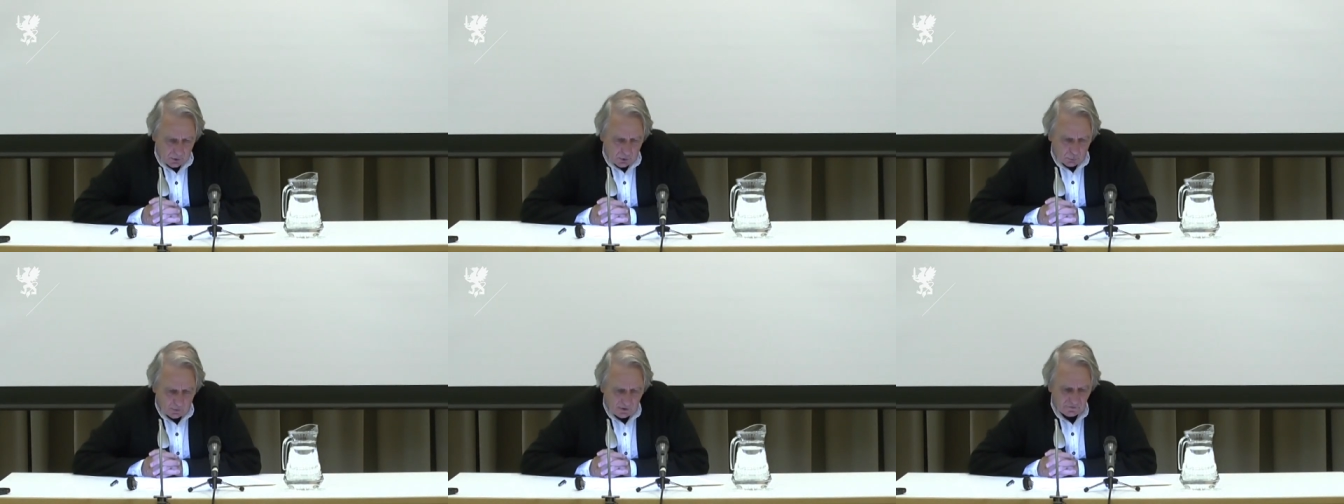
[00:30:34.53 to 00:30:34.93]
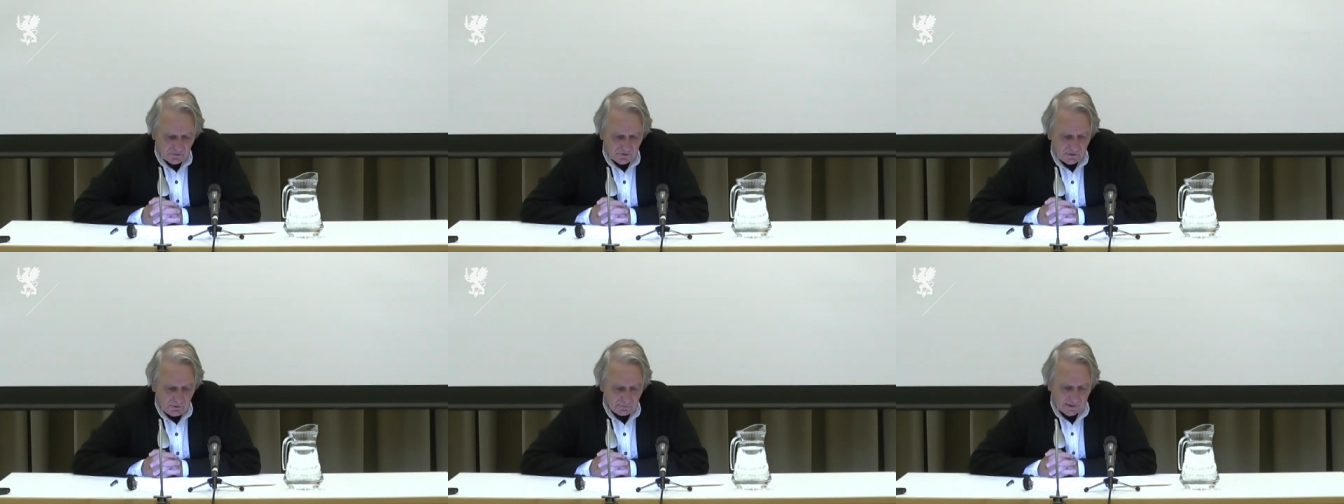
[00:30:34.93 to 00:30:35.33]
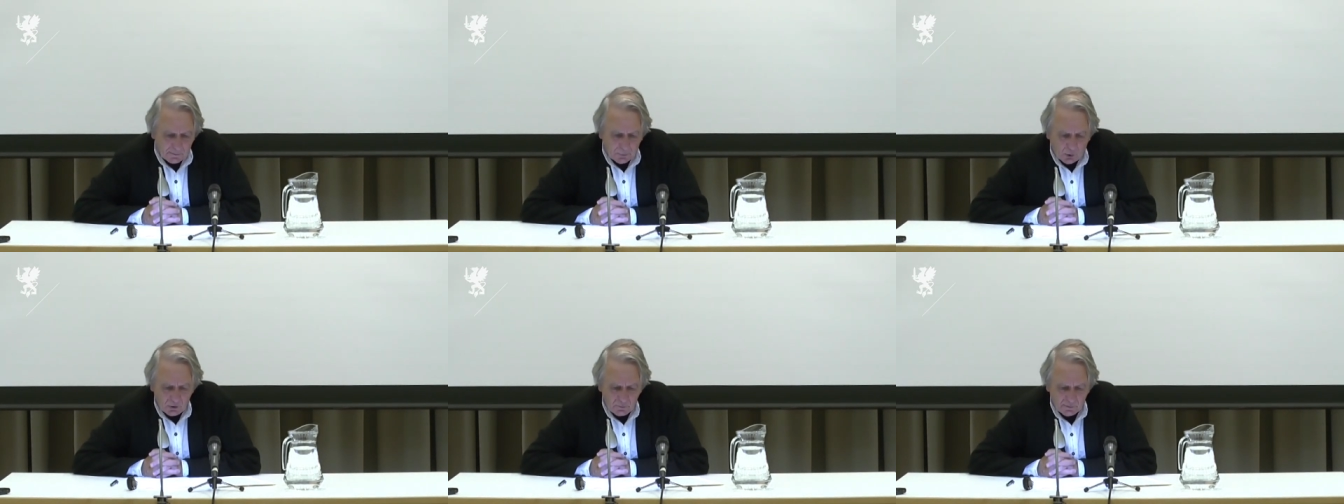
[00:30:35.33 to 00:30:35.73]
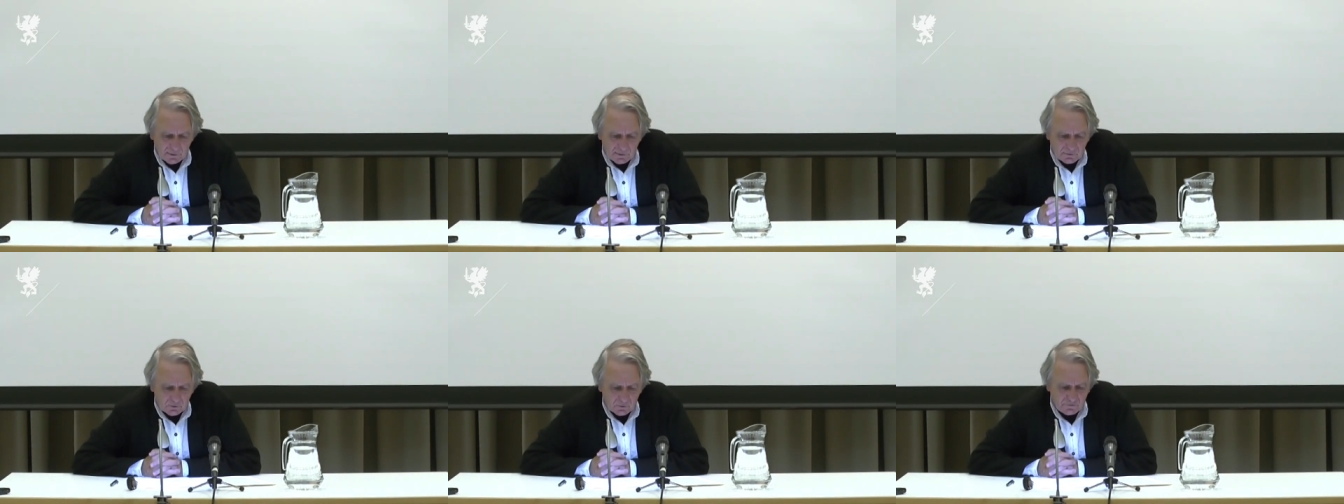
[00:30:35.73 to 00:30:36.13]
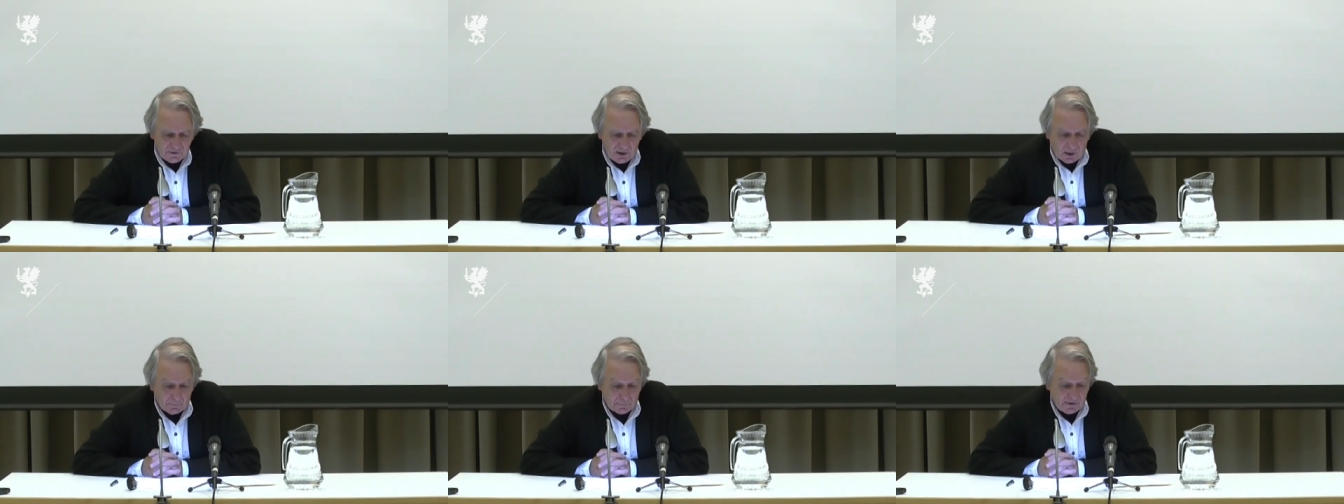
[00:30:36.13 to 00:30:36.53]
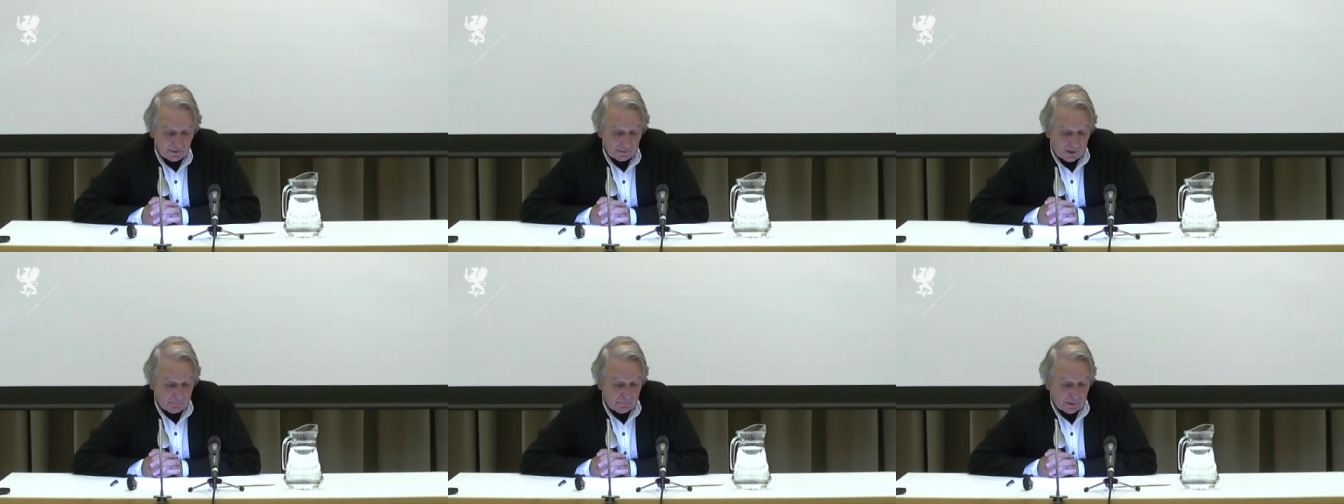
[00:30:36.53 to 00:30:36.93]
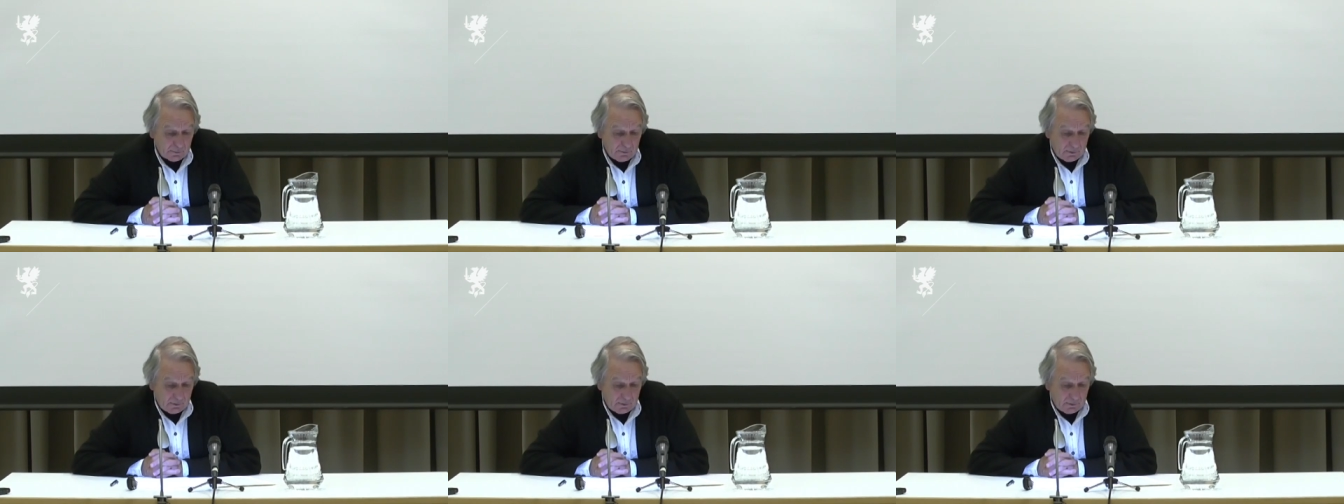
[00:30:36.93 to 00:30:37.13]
with the deployment of the appear, appear,